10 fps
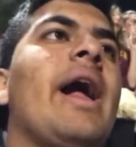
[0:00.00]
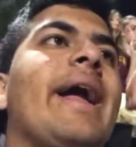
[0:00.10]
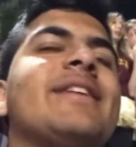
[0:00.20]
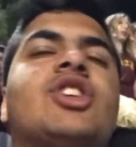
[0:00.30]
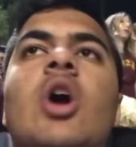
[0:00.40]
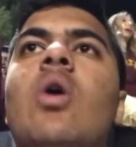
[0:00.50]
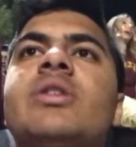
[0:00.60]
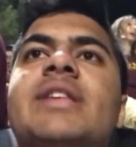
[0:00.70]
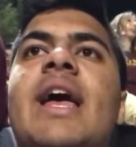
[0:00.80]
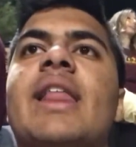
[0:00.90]
it
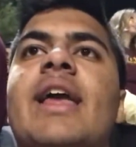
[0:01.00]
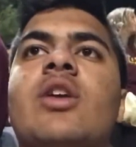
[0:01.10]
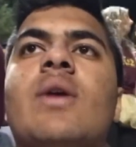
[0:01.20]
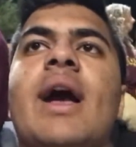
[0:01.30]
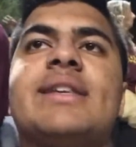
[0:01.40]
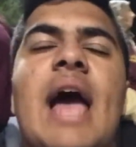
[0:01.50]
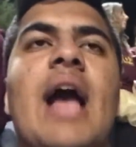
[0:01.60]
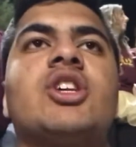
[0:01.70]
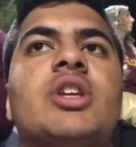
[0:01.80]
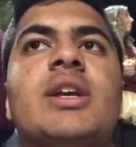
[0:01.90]
shows that, like, you guys
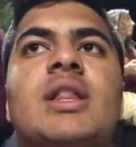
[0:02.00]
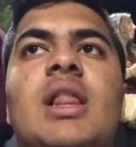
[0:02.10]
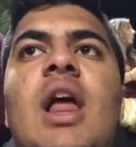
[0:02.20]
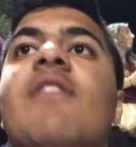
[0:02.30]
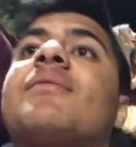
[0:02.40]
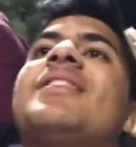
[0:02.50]
actually love.